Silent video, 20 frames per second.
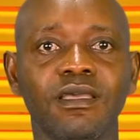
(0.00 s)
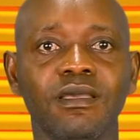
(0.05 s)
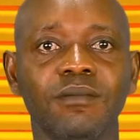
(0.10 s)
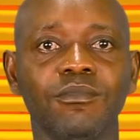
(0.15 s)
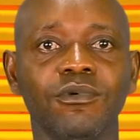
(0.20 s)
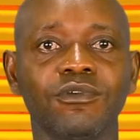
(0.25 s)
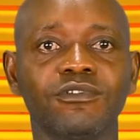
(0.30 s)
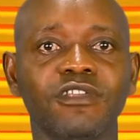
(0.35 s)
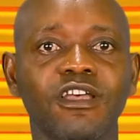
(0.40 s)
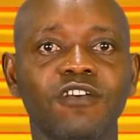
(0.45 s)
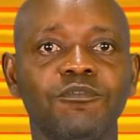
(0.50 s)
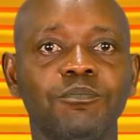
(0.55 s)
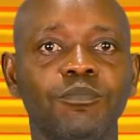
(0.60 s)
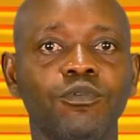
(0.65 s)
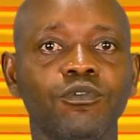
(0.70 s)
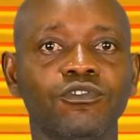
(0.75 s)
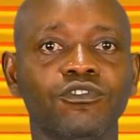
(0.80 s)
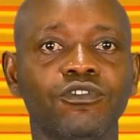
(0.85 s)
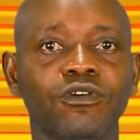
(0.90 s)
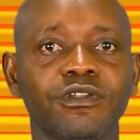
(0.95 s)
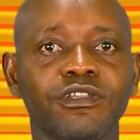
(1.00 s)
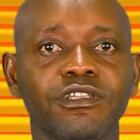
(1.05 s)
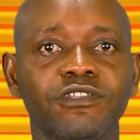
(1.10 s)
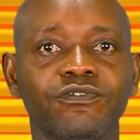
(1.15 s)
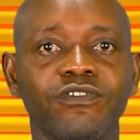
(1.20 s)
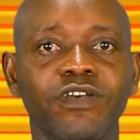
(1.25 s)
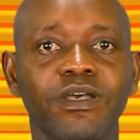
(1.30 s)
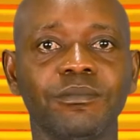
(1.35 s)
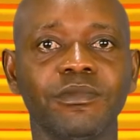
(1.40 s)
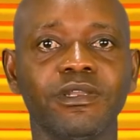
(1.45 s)
must have put on his
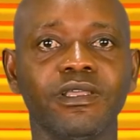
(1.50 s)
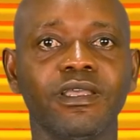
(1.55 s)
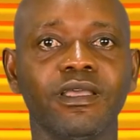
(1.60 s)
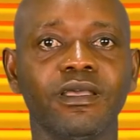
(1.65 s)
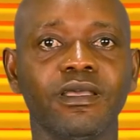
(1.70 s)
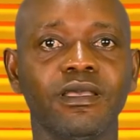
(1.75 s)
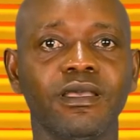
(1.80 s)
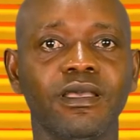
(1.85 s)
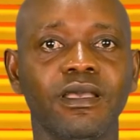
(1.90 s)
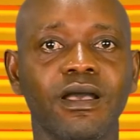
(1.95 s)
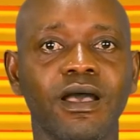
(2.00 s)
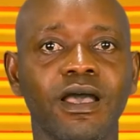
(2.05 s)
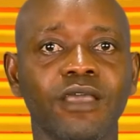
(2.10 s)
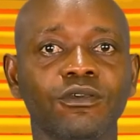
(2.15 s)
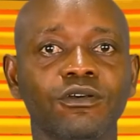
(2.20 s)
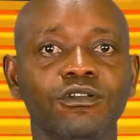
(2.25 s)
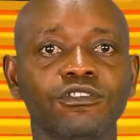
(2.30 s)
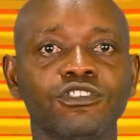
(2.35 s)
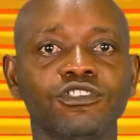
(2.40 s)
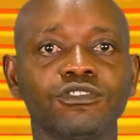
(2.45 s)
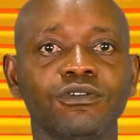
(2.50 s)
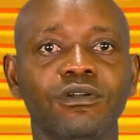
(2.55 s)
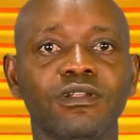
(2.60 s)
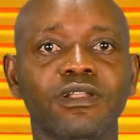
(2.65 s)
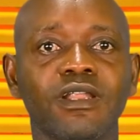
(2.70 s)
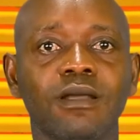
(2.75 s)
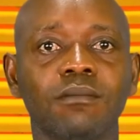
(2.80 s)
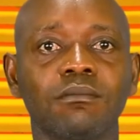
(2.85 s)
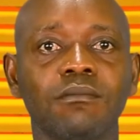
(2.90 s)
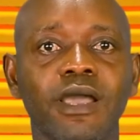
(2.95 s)
family. I urge all
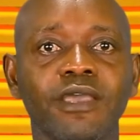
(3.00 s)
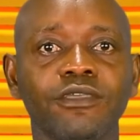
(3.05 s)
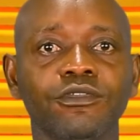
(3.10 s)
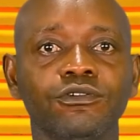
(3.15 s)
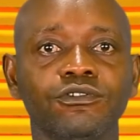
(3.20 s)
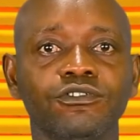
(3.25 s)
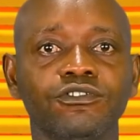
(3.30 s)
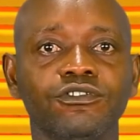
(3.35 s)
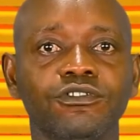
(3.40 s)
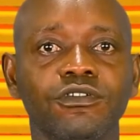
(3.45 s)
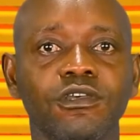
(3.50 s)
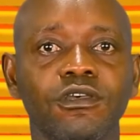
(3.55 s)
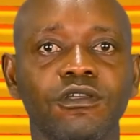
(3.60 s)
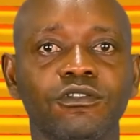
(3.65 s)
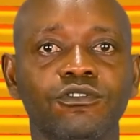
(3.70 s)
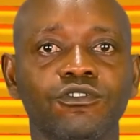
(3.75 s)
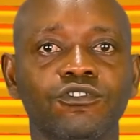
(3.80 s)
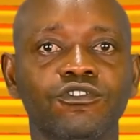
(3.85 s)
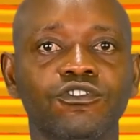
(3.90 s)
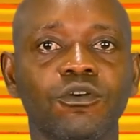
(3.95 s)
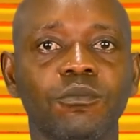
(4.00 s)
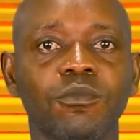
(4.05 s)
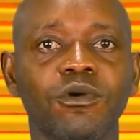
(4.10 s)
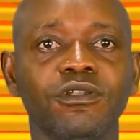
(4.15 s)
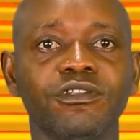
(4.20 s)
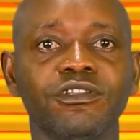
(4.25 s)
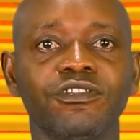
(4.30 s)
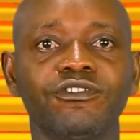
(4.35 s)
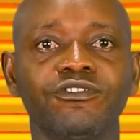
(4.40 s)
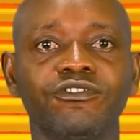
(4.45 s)
Akweya youth to
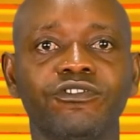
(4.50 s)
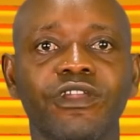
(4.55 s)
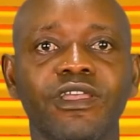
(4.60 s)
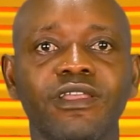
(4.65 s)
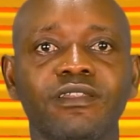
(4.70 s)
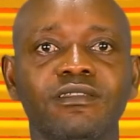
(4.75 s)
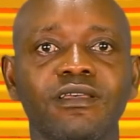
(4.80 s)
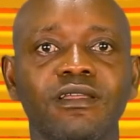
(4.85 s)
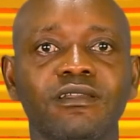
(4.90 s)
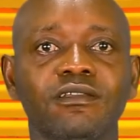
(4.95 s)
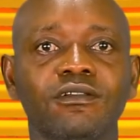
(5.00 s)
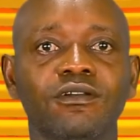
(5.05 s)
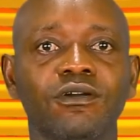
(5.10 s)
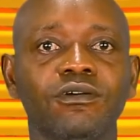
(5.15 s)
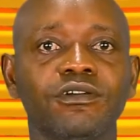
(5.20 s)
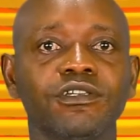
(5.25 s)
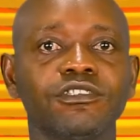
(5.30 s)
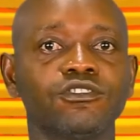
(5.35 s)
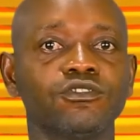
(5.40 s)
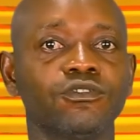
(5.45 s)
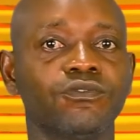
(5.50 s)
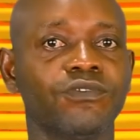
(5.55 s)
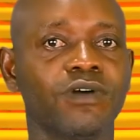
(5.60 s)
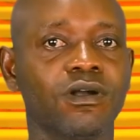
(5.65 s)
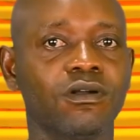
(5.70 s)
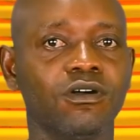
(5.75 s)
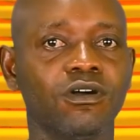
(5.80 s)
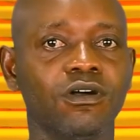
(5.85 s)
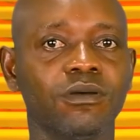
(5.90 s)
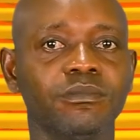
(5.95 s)
summon the strength and the courage to
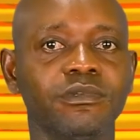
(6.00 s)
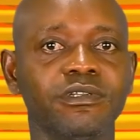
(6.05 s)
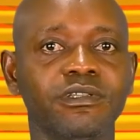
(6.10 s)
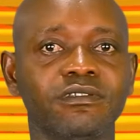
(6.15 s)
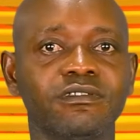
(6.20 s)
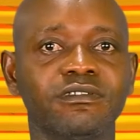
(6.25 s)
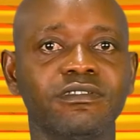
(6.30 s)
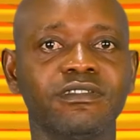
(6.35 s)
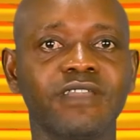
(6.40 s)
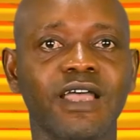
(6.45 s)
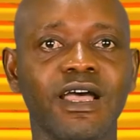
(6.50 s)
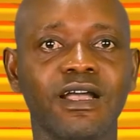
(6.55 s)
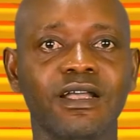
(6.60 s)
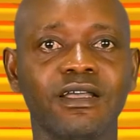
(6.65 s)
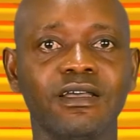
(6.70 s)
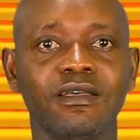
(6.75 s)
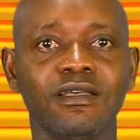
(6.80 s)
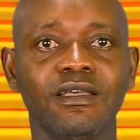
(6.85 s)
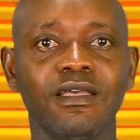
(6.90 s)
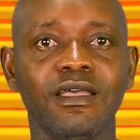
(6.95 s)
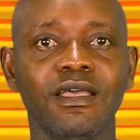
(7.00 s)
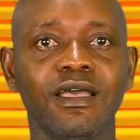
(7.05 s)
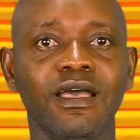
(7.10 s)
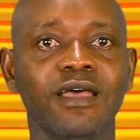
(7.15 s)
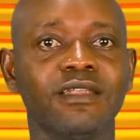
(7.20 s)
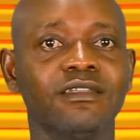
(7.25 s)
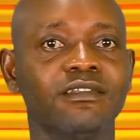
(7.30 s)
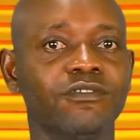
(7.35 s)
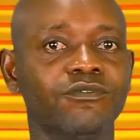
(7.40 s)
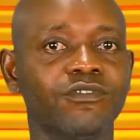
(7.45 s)
overcome these dark
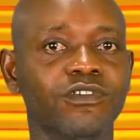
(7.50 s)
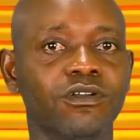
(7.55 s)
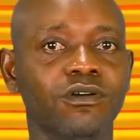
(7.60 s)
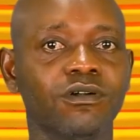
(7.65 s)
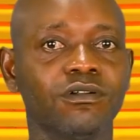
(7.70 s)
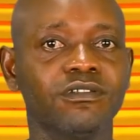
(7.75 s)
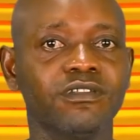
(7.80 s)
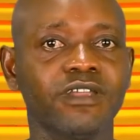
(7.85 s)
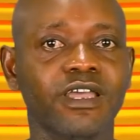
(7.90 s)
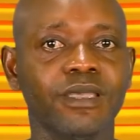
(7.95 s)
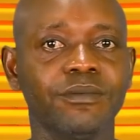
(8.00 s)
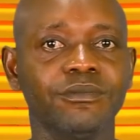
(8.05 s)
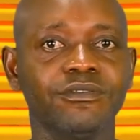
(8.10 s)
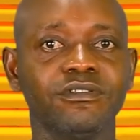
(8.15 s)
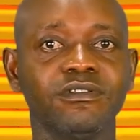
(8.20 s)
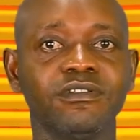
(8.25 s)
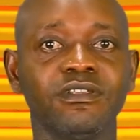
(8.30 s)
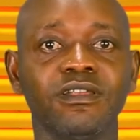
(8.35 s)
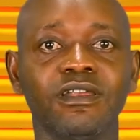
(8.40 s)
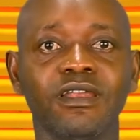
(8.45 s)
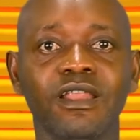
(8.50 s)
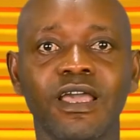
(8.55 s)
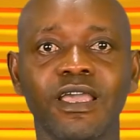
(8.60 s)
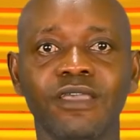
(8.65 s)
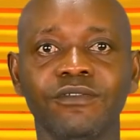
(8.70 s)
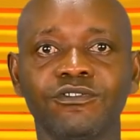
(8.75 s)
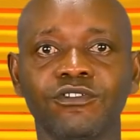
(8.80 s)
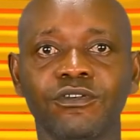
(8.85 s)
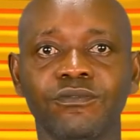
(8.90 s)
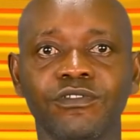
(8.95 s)
and difficult times in the
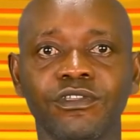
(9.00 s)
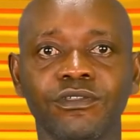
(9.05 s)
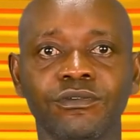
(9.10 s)
lives of the